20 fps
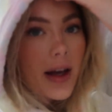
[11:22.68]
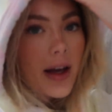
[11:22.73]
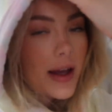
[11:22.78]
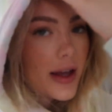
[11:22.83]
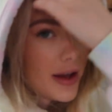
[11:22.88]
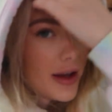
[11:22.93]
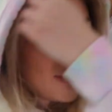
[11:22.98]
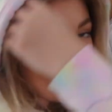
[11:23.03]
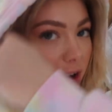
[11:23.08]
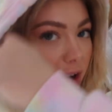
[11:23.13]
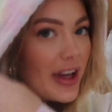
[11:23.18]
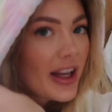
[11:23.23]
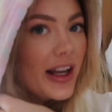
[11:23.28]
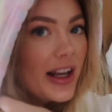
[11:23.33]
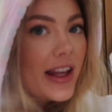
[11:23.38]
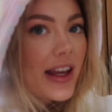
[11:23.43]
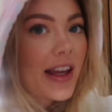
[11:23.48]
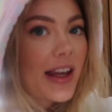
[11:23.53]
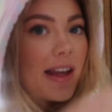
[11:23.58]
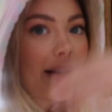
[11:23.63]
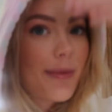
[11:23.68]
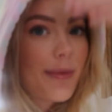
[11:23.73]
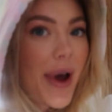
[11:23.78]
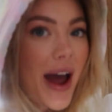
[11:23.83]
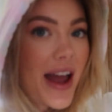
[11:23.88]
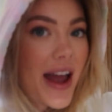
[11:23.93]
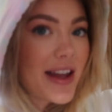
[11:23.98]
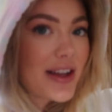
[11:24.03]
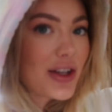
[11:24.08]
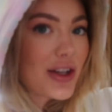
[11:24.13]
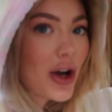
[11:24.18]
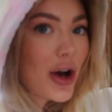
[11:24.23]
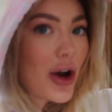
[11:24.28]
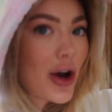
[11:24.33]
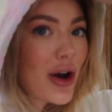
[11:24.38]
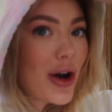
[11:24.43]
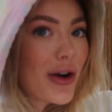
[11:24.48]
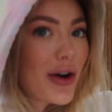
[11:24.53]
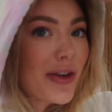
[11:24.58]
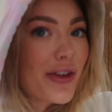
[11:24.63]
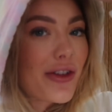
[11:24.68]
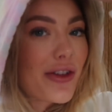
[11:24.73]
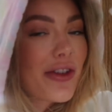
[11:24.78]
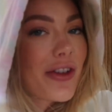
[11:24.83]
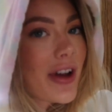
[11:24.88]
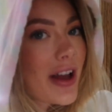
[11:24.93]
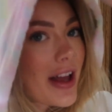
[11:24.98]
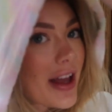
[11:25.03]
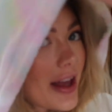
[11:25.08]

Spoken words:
It really paid off,